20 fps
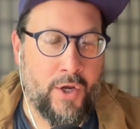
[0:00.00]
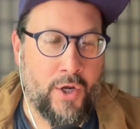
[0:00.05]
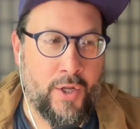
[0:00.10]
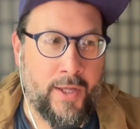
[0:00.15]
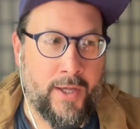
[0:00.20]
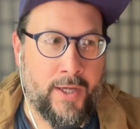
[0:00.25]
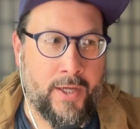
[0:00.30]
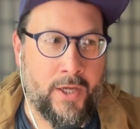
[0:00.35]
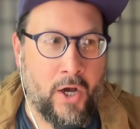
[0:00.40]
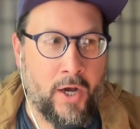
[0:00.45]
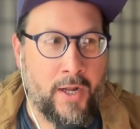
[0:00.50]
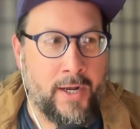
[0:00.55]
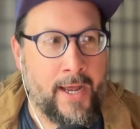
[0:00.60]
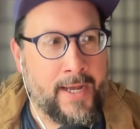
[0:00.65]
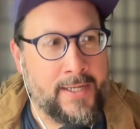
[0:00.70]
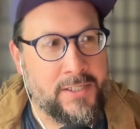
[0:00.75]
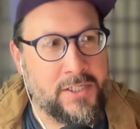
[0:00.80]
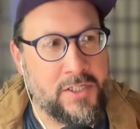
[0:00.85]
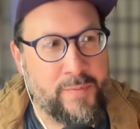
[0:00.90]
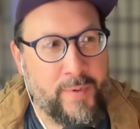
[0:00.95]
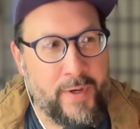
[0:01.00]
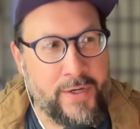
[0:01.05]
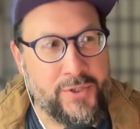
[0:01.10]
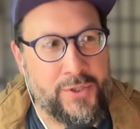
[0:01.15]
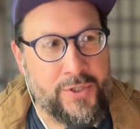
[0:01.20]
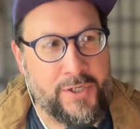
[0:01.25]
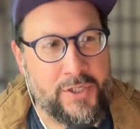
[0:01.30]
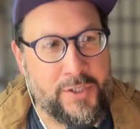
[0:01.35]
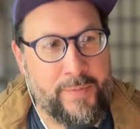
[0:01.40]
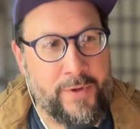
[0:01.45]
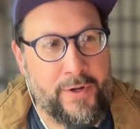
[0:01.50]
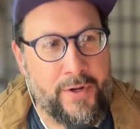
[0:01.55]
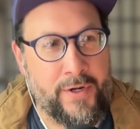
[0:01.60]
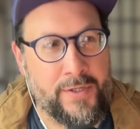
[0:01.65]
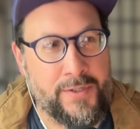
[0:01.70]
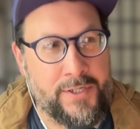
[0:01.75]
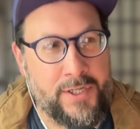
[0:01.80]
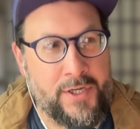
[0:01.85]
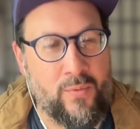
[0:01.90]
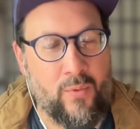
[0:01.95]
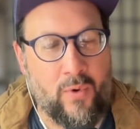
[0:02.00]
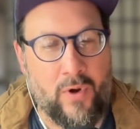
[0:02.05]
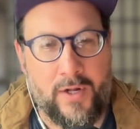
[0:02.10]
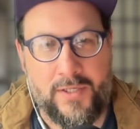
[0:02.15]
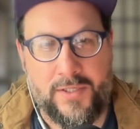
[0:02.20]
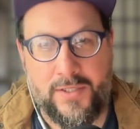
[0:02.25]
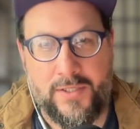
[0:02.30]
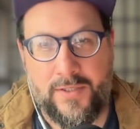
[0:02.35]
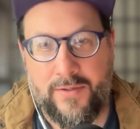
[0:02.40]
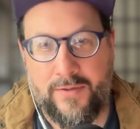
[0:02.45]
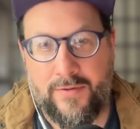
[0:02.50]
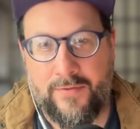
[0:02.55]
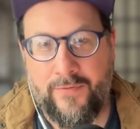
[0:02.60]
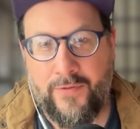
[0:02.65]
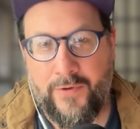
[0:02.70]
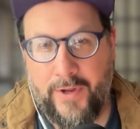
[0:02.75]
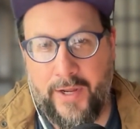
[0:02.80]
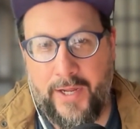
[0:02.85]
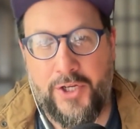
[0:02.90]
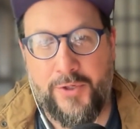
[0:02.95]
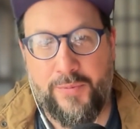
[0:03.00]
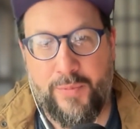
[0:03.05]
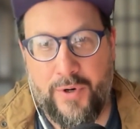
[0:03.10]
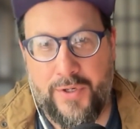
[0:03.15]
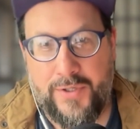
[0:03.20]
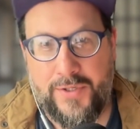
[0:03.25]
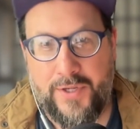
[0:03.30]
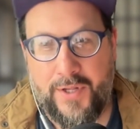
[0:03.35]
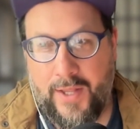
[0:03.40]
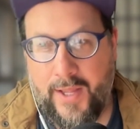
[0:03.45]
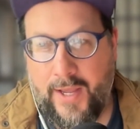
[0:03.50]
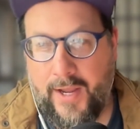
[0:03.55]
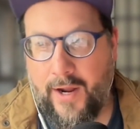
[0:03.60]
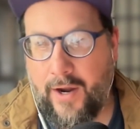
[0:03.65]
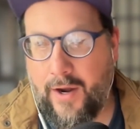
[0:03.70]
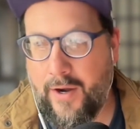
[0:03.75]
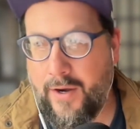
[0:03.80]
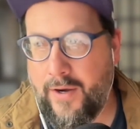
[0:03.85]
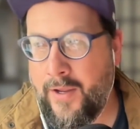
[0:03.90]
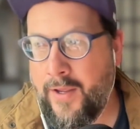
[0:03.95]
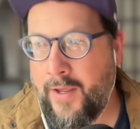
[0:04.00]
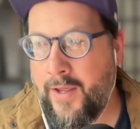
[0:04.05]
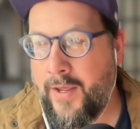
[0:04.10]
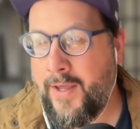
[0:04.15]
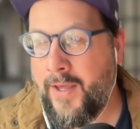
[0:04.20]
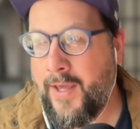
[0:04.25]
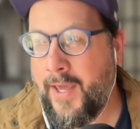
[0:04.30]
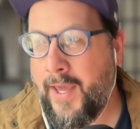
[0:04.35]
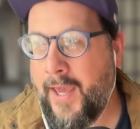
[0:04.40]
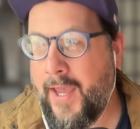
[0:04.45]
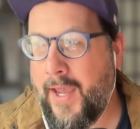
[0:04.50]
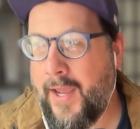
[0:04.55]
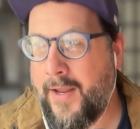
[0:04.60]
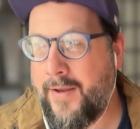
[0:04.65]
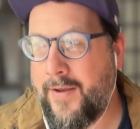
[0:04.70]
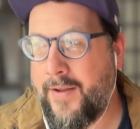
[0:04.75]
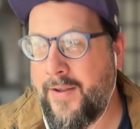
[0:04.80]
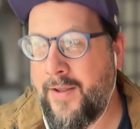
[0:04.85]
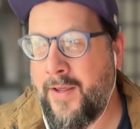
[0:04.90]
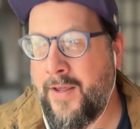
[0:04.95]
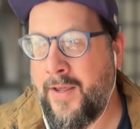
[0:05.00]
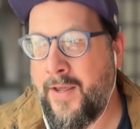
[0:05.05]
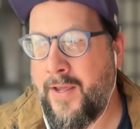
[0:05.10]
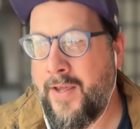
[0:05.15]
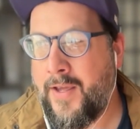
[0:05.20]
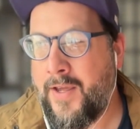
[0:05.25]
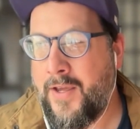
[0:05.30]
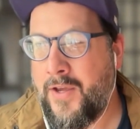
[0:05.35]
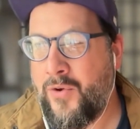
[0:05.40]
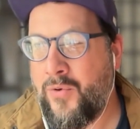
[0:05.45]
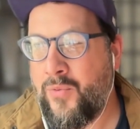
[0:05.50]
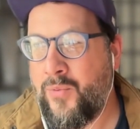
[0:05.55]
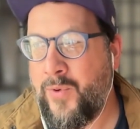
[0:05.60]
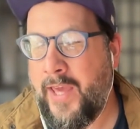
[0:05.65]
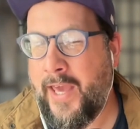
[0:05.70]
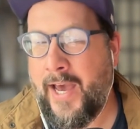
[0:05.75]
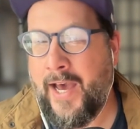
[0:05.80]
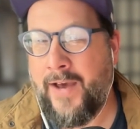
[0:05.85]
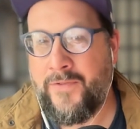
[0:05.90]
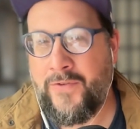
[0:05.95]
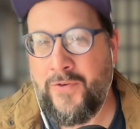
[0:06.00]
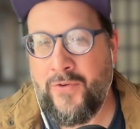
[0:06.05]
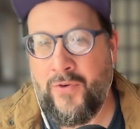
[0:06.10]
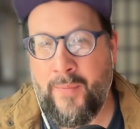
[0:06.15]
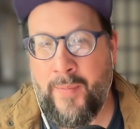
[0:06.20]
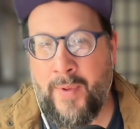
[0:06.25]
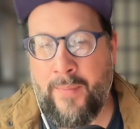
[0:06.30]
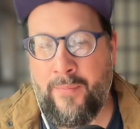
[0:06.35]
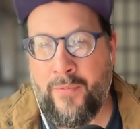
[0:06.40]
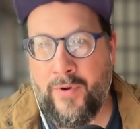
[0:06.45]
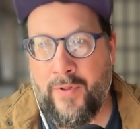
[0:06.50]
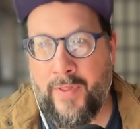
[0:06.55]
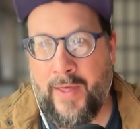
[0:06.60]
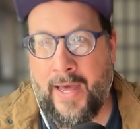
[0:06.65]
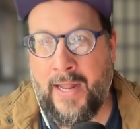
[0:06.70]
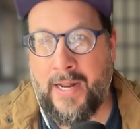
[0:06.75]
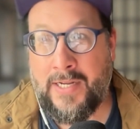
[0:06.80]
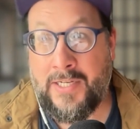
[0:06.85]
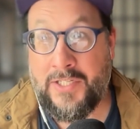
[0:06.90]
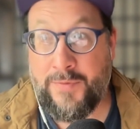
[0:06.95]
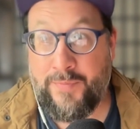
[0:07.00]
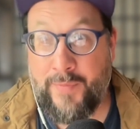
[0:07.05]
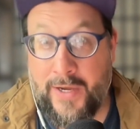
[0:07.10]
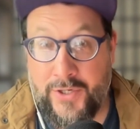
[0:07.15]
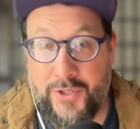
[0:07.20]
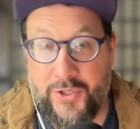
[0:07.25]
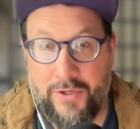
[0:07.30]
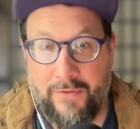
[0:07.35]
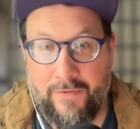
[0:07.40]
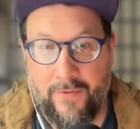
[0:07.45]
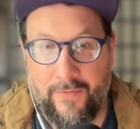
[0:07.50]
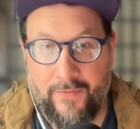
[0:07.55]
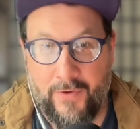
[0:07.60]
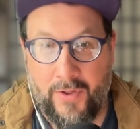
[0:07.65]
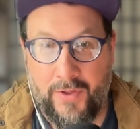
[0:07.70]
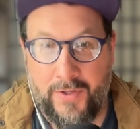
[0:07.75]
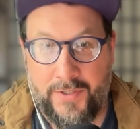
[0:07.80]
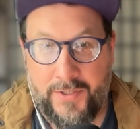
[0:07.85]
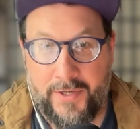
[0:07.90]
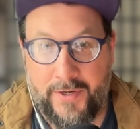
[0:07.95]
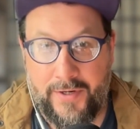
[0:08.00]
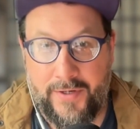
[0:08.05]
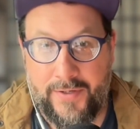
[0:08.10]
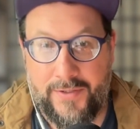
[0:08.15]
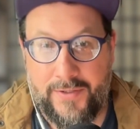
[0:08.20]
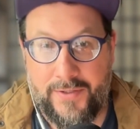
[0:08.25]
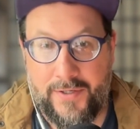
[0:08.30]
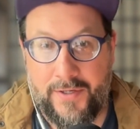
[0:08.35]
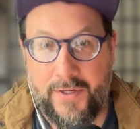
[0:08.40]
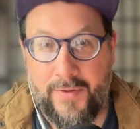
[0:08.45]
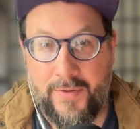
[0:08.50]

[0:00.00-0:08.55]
like God has a special experience he wants for each person there. And we have to remember that, especially for volunteers,